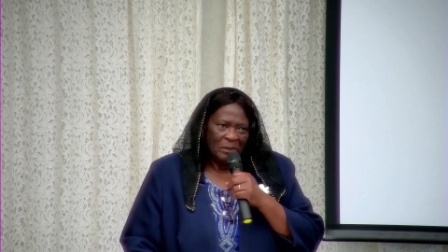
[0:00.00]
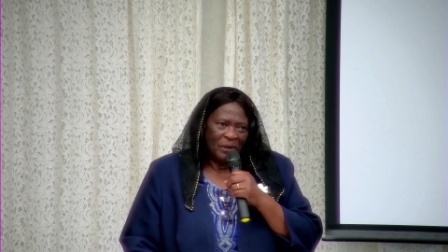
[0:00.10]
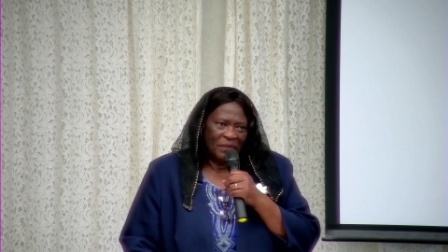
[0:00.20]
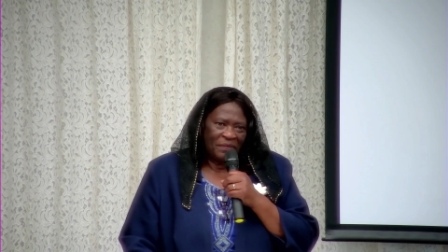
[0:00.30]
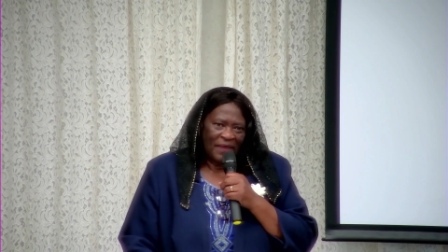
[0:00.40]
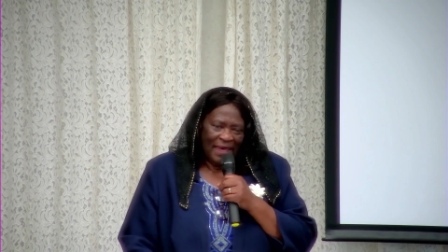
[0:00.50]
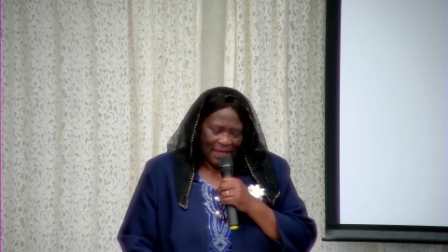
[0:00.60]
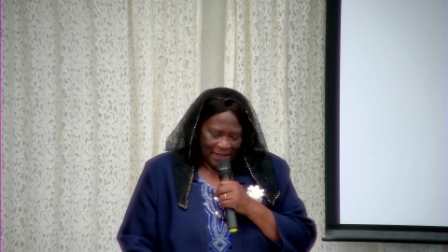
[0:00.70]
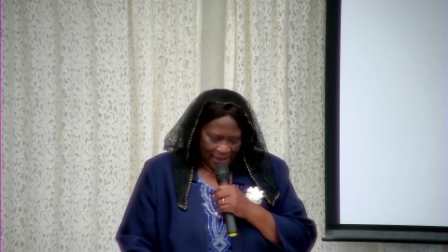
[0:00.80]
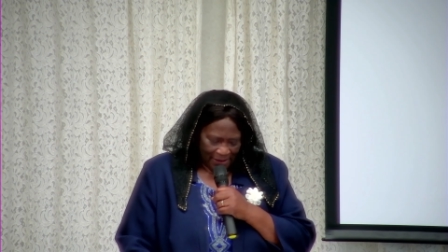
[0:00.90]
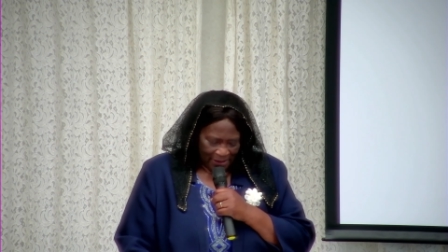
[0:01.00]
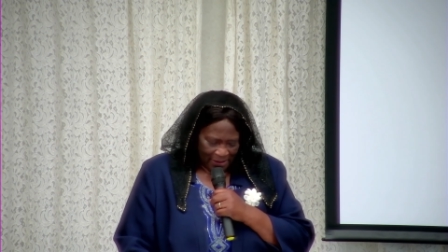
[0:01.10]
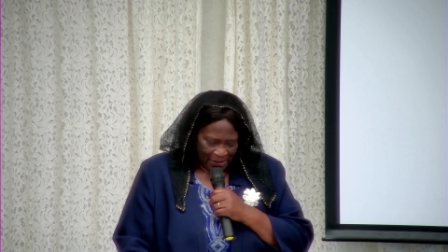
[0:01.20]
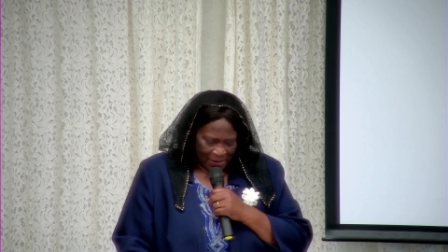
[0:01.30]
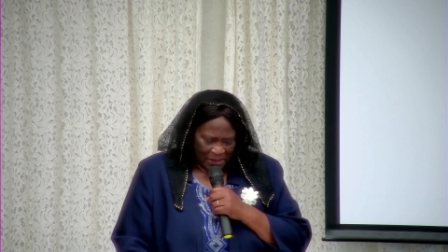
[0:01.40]
But then
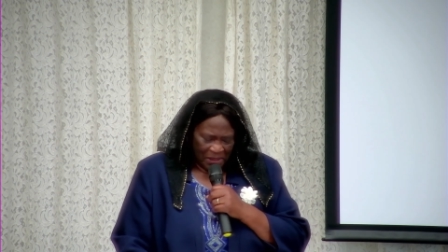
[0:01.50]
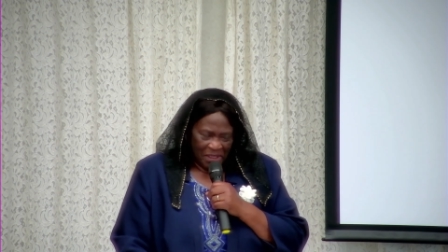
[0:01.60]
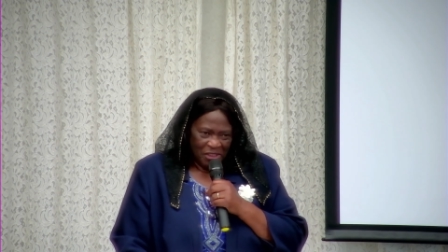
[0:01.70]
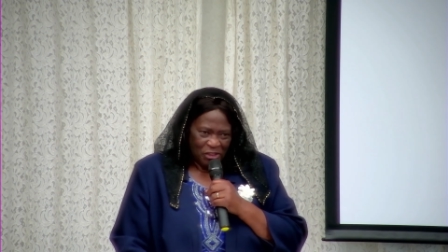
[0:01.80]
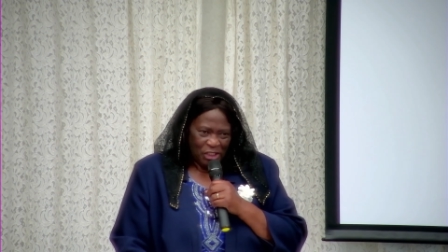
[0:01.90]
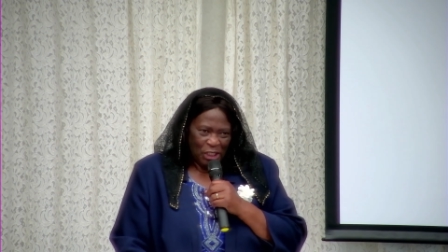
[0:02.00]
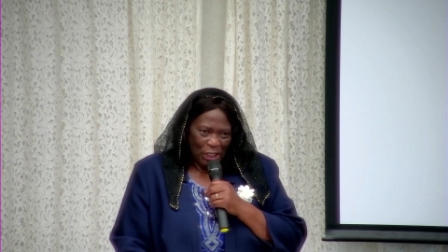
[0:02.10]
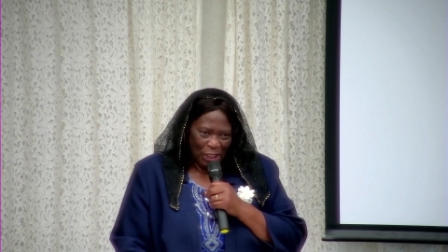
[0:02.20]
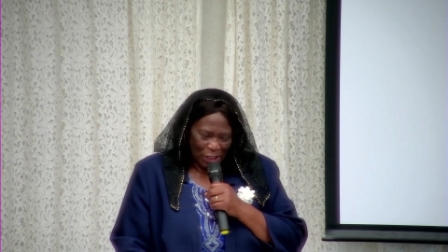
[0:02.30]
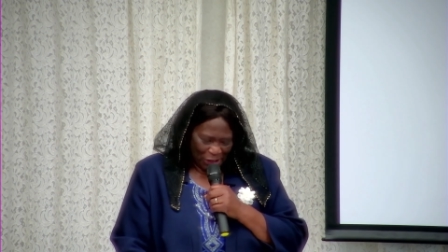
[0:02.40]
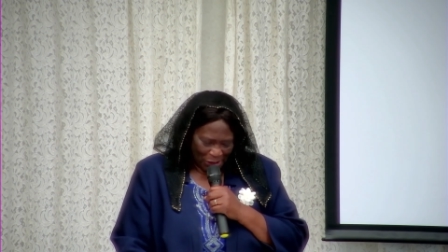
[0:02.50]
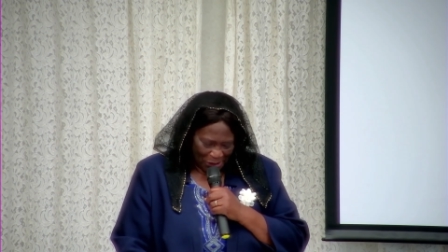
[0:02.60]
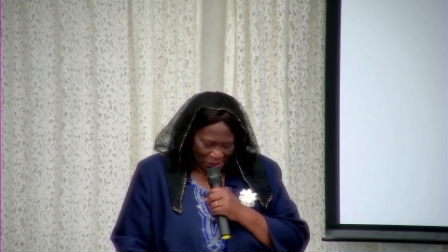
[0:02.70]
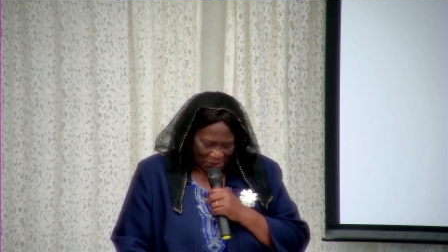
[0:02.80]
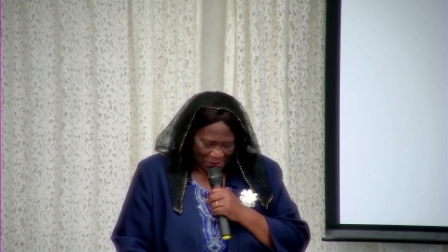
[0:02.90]
she
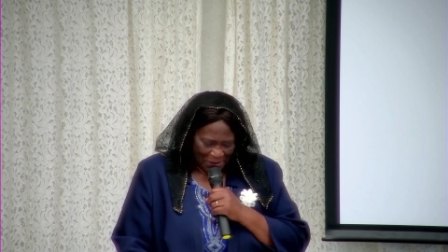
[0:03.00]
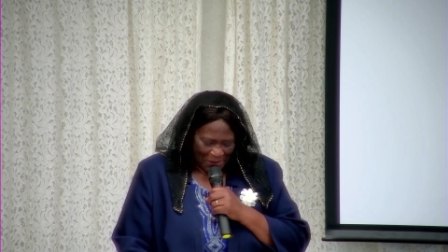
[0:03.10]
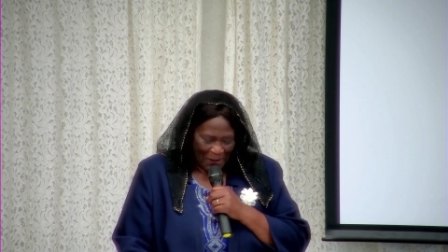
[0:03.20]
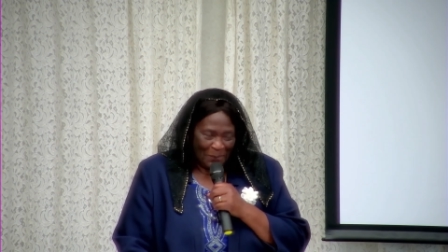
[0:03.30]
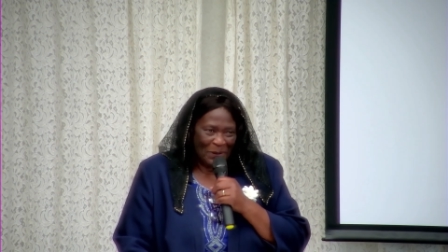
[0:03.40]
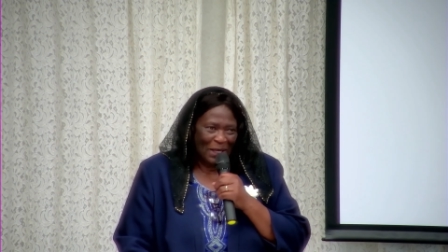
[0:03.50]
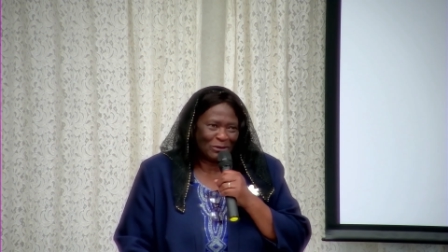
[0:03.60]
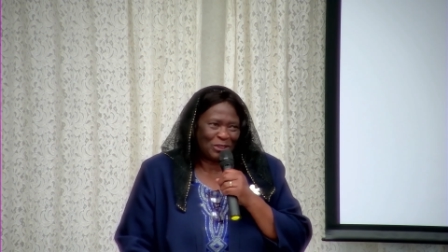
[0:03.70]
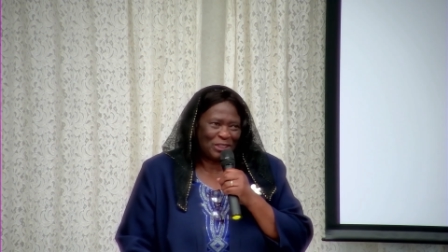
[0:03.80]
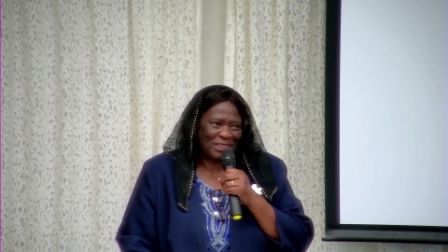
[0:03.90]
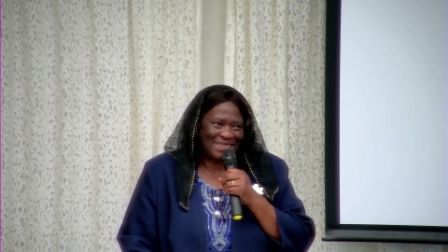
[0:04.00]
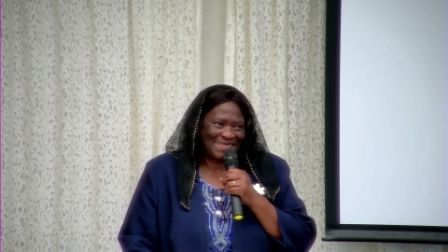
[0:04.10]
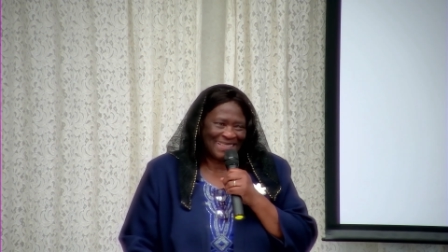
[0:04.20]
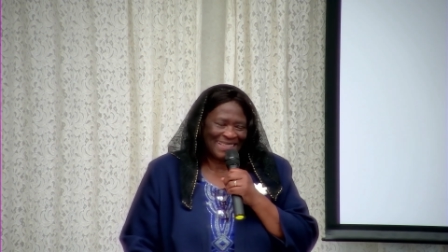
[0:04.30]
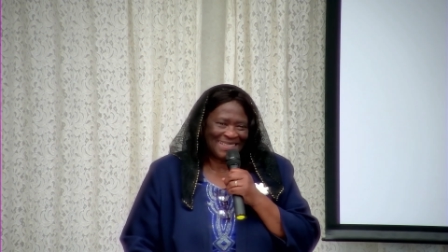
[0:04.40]
heard about
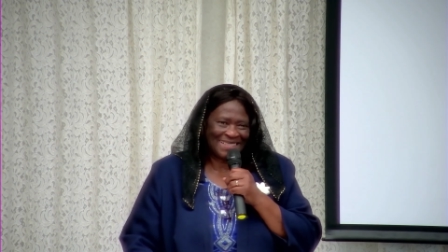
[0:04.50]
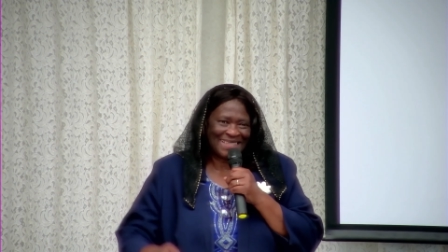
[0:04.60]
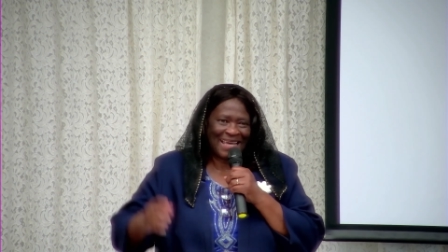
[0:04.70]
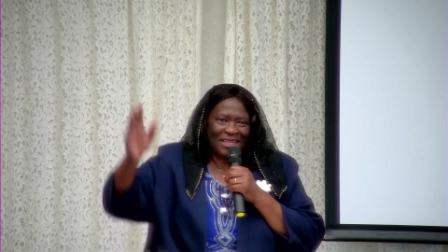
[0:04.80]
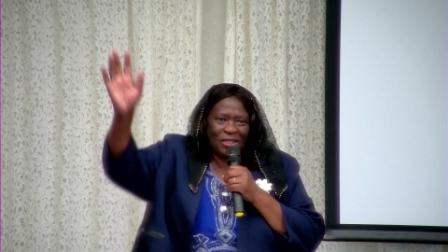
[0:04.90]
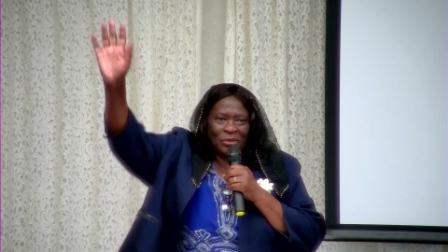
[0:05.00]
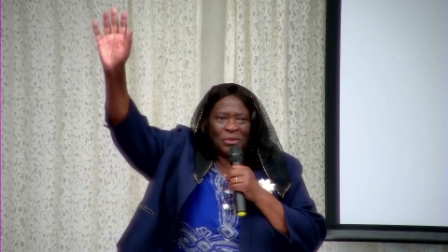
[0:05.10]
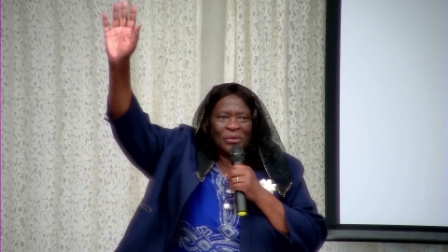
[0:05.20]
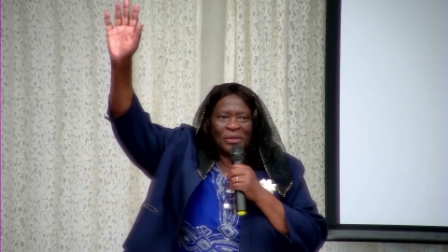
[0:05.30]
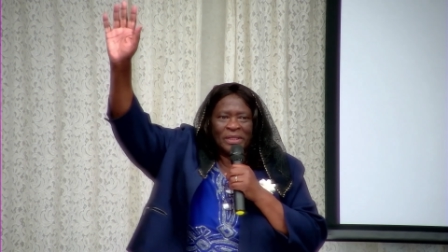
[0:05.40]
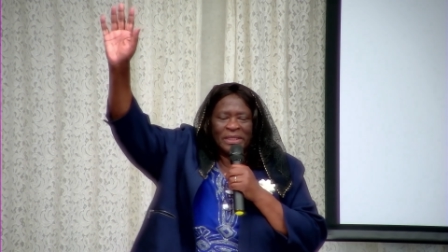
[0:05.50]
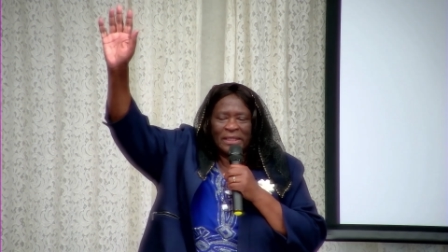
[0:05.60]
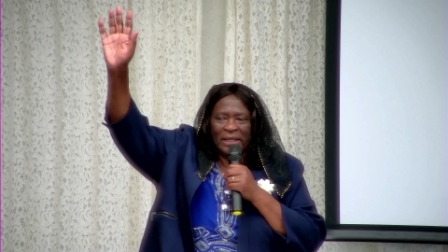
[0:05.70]
Jesus. Thank you, Lord.